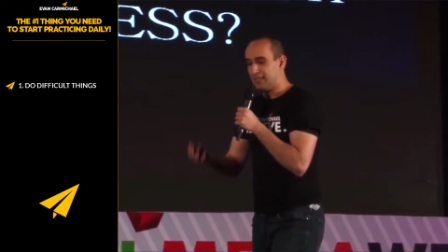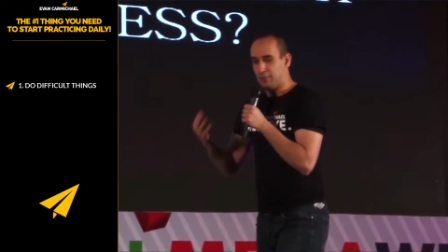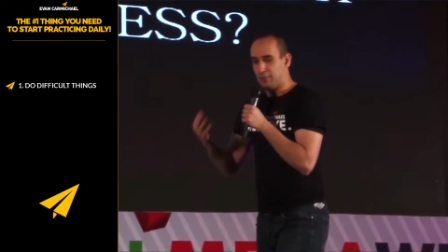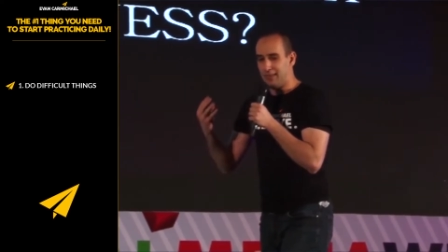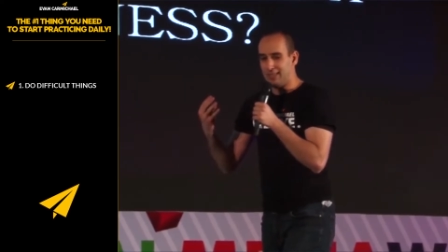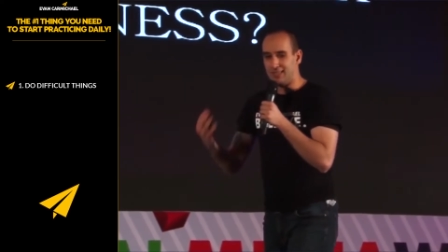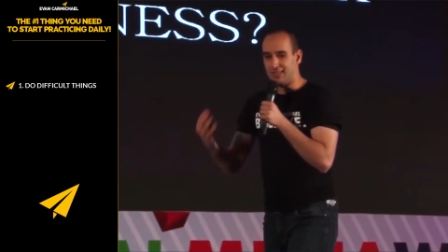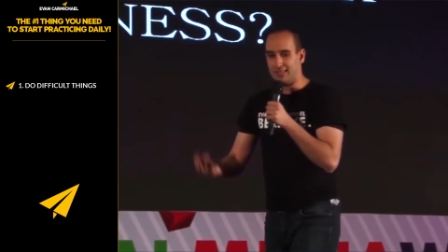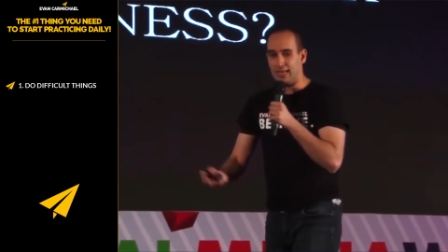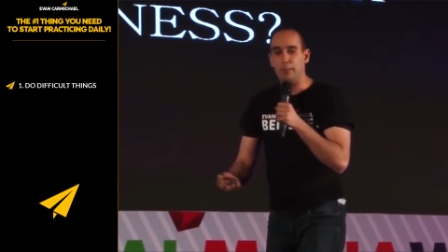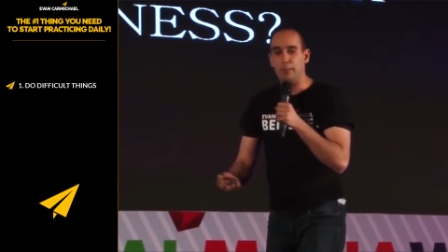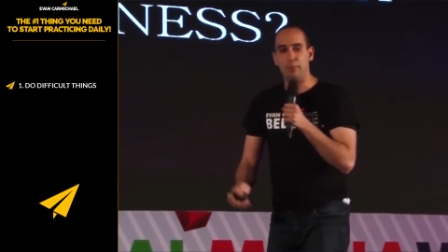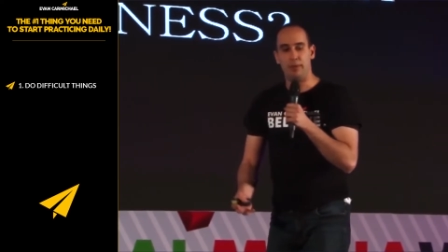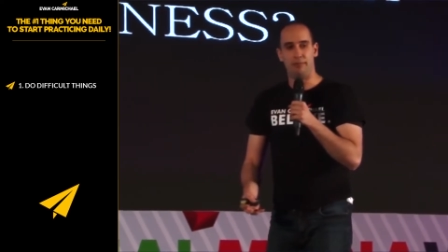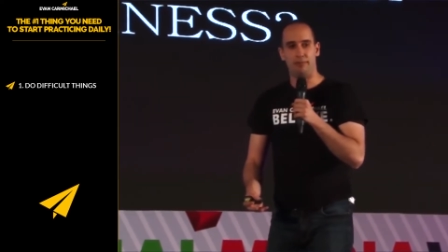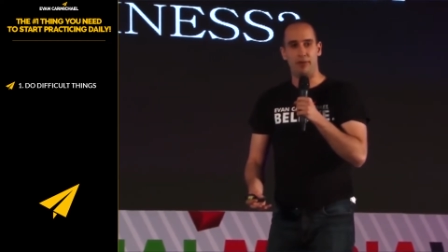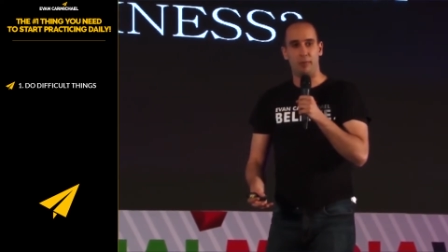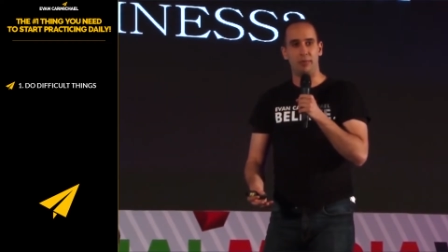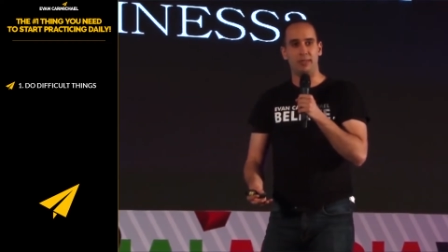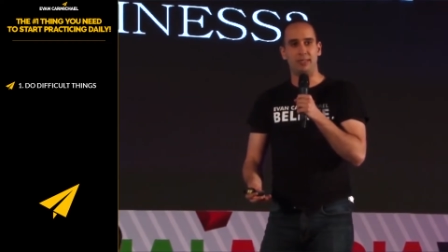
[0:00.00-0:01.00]
keep me
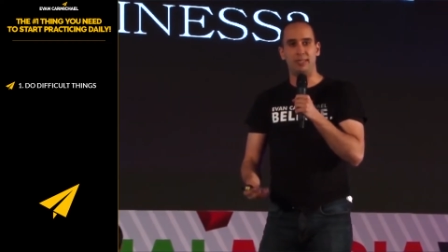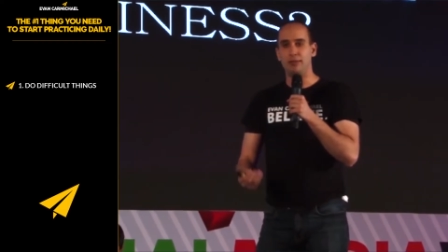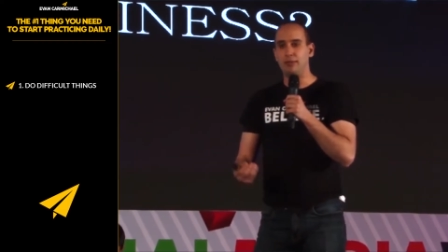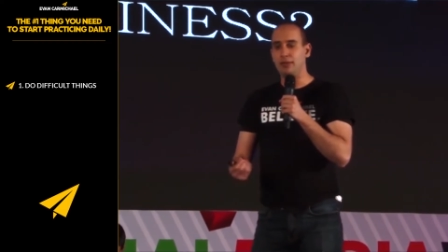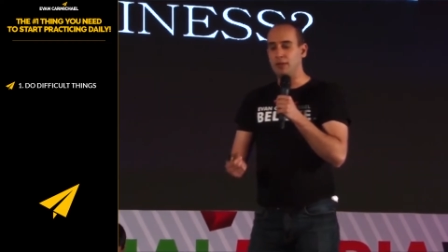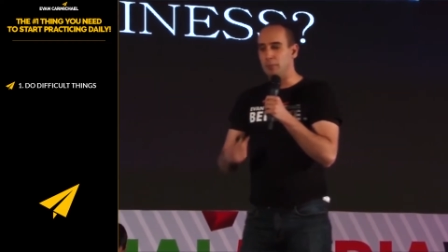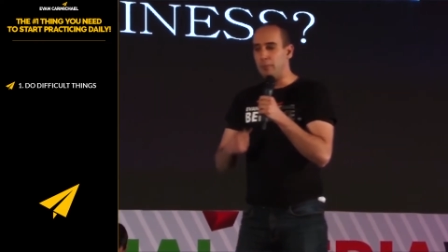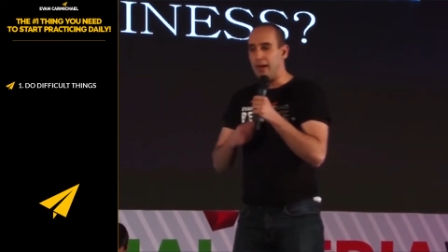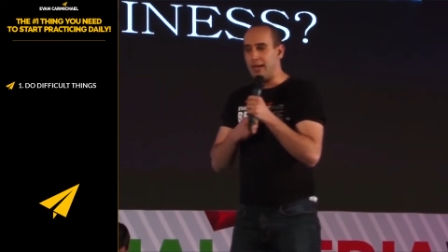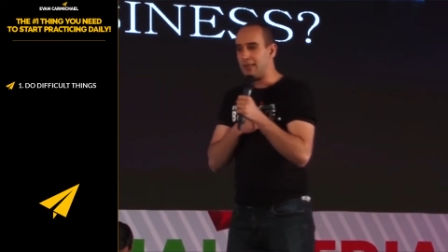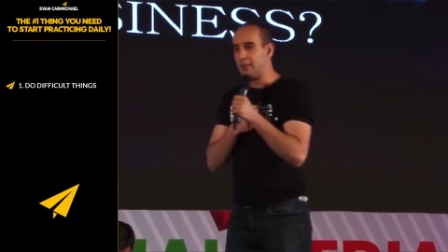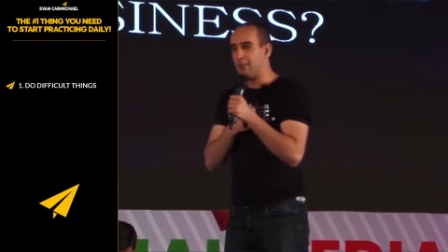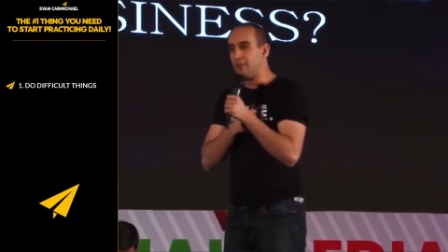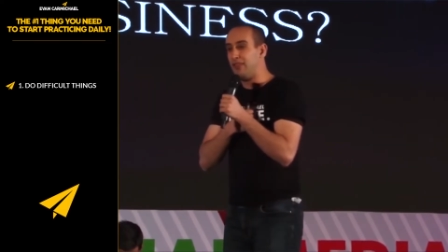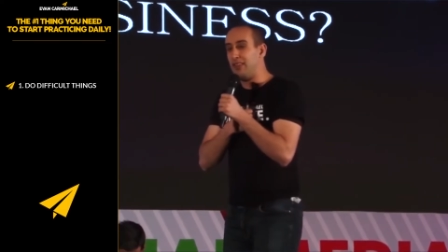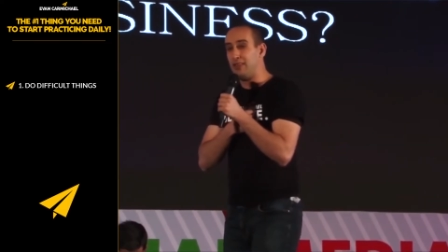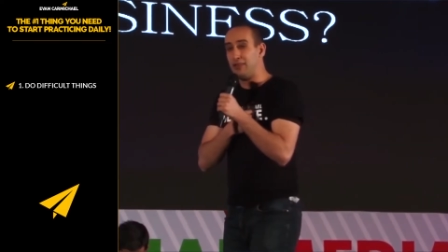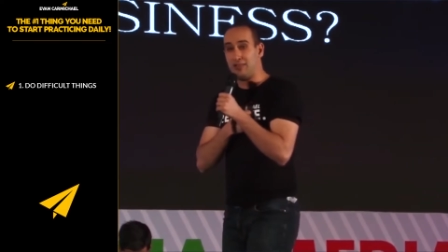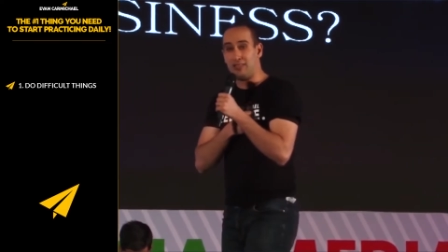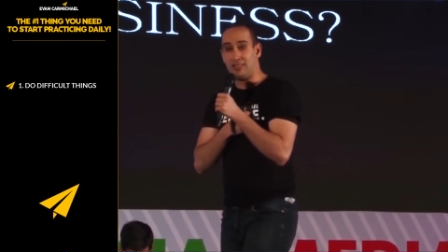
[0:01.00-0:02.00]
focused on where my
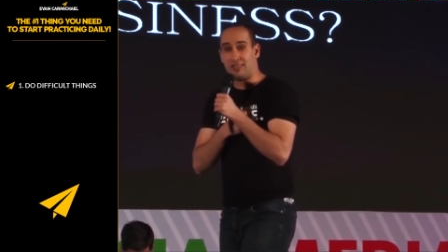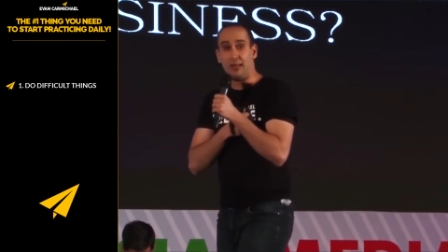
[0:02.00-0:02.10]
presentation